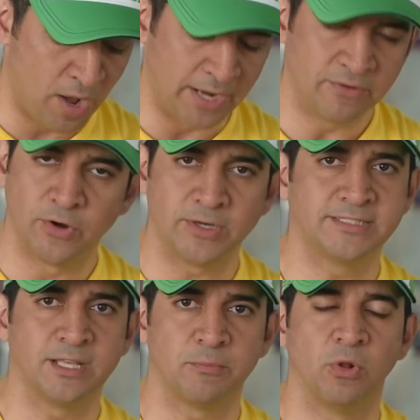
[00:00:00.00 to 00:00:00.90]
1, very
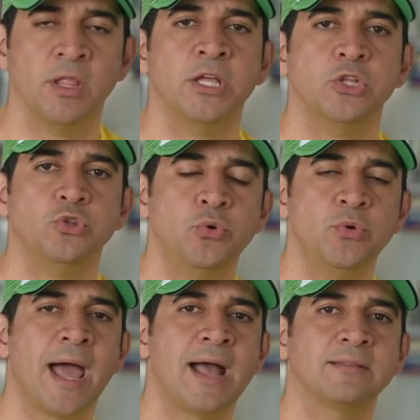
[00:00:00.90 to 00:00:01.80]
simple. Do
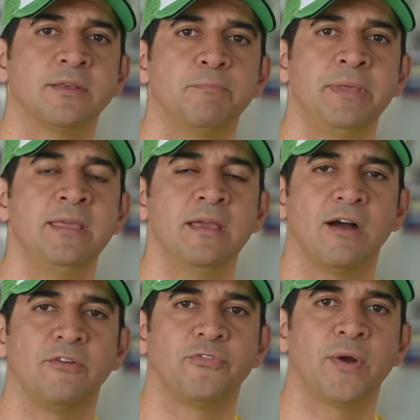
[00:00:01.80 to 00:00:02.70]
not be
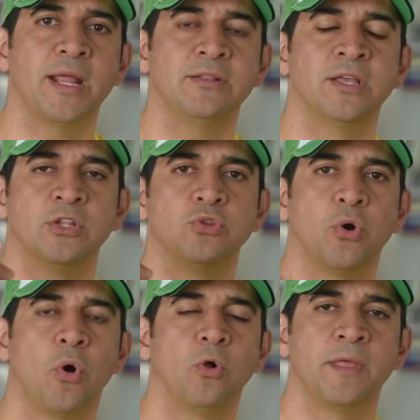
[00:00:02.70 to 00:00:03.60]
afraid
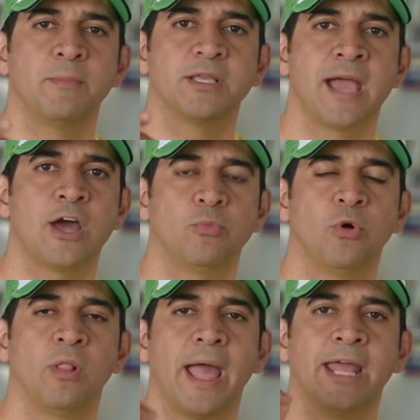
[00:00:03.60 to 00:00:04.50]
to hold them
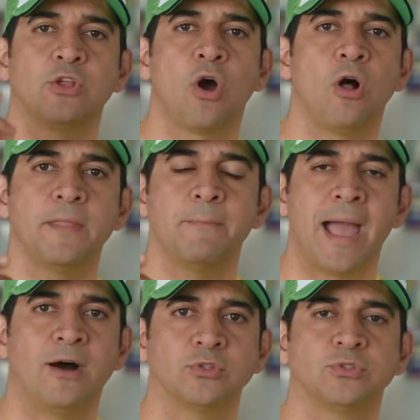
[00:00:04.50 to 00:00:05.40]
accountable and call them
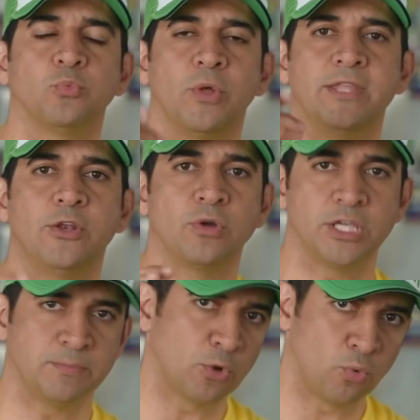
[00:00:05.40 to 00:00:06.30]
out when they don't
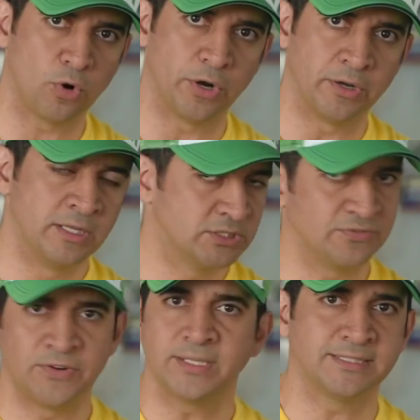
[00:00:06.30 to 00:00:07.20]
keep their word. It's
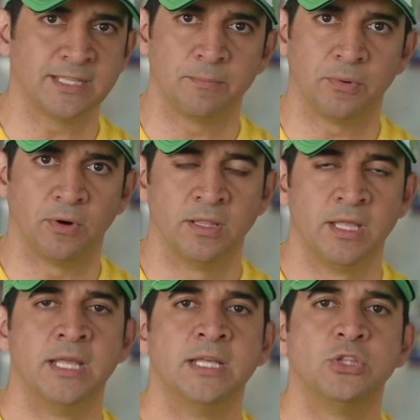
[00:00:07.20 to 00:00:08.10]
very simple.
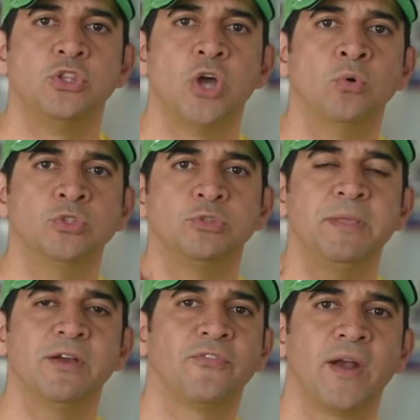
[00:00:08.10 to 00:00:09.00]
Don't
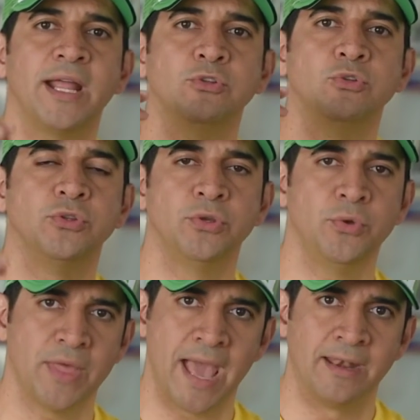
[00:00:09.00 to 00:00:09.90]
be afraid to
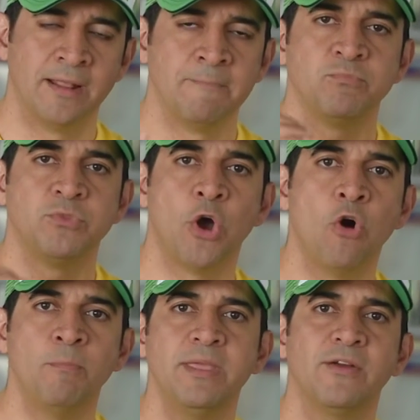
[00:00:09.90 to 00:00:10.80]
do that.
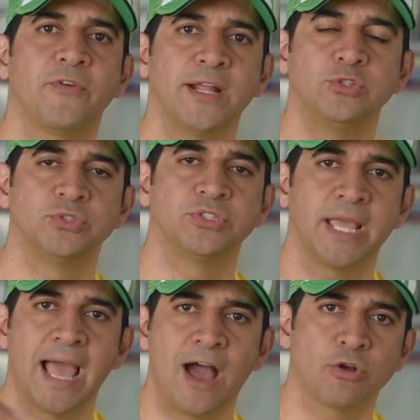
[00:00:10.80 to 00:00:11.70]
Don't be afraid to
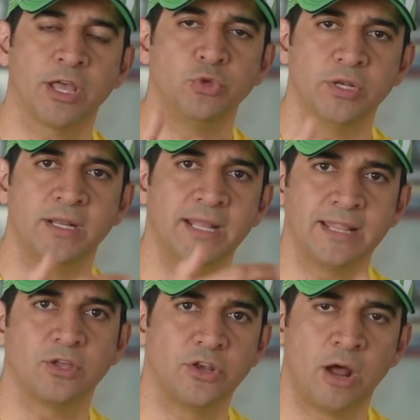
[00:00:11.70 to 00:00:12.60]
say, how come you didn't
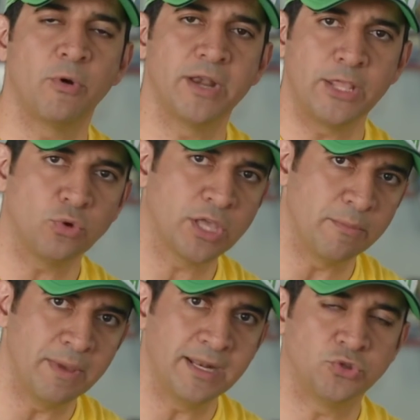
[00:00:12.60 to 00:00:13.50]
hit the number that you
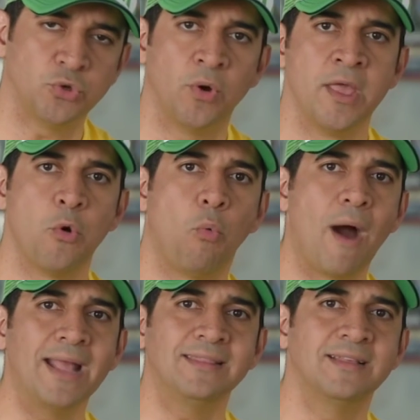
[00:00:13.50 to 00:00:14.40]
committed to?
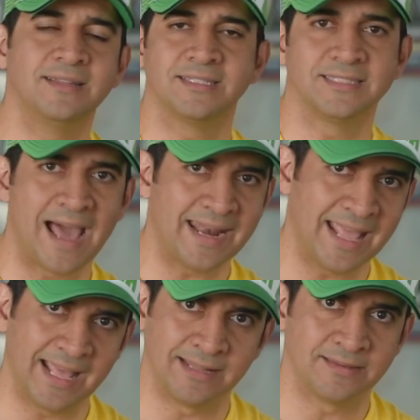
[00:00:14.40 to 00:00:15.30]
Why did this not
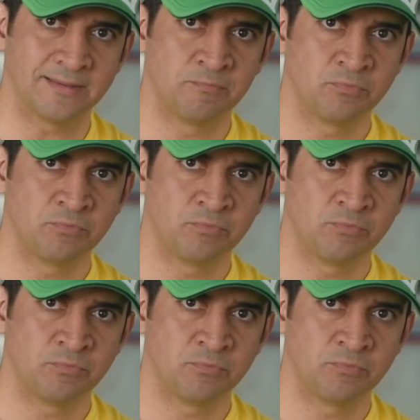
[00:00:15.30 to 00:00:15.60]
hit?